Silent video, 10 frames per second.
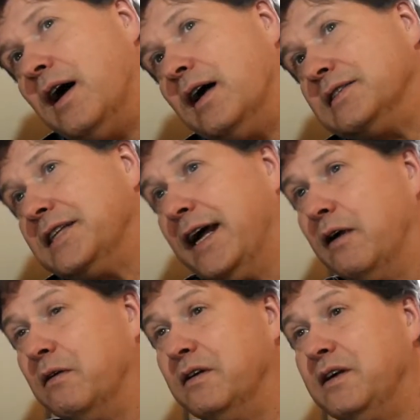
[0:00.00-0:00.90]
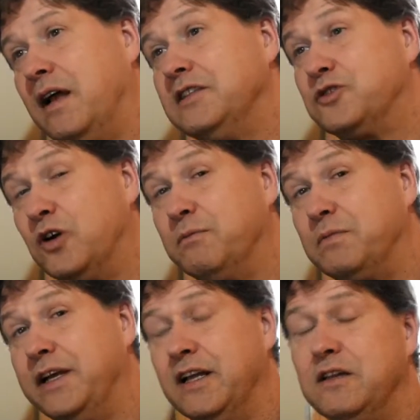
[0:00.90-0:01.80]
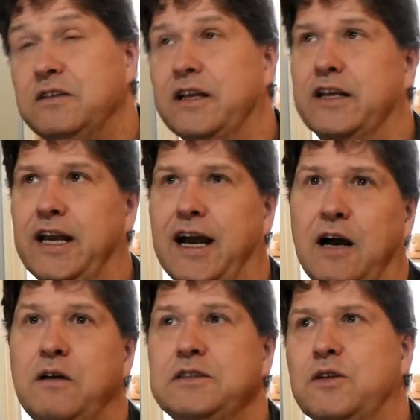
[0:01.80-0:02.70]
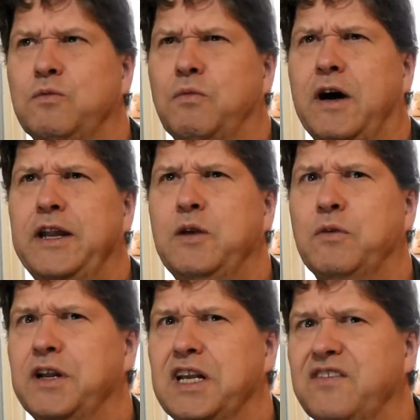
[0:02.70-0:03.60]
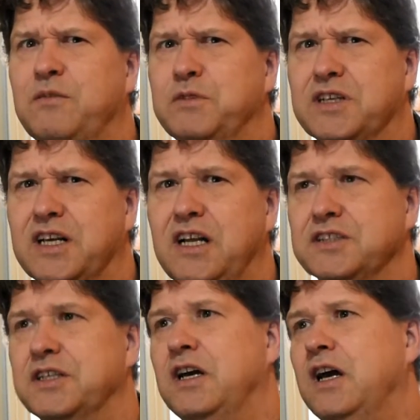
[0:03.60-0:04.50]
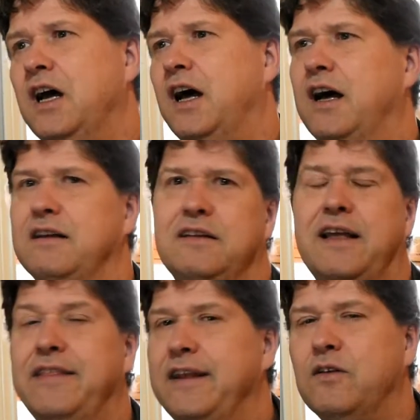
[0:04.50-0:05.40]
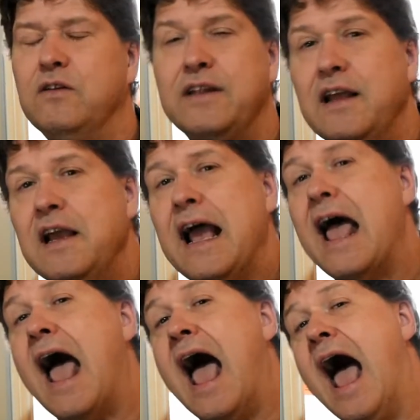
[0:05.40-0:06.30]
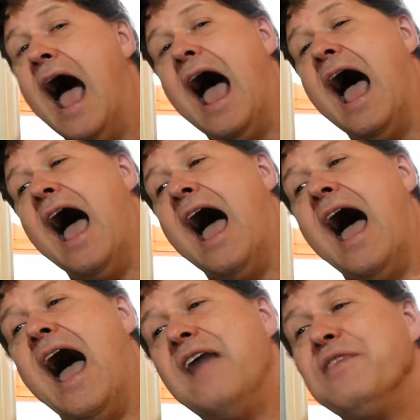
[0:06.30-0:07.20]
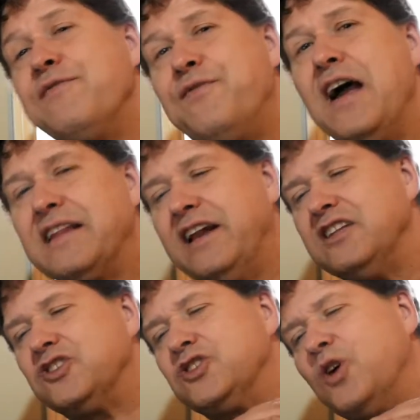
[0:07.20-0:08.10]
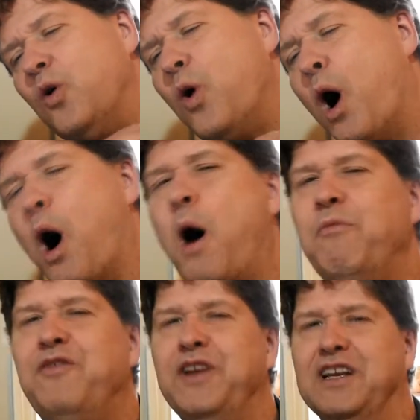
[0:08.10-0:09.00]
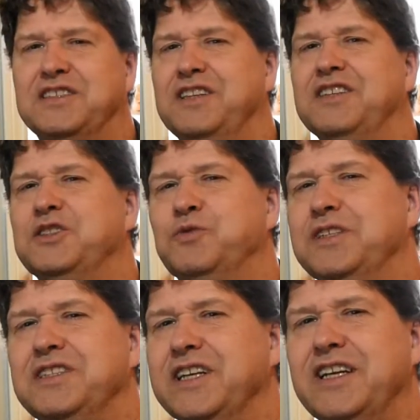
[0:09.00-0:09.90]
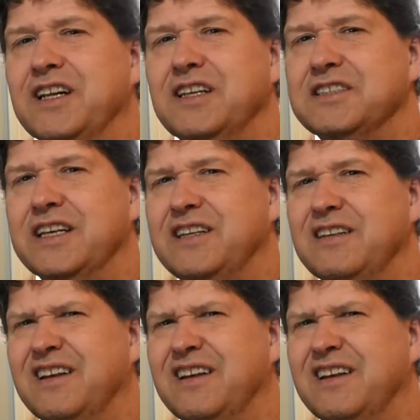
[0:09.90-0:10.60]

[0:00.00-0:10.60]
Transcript: a terror? Is Trump Hitler? Like, yeah, so why do you want to give him your guns? And they don't. And the fact that it's so obvious that this is ridiculous, like,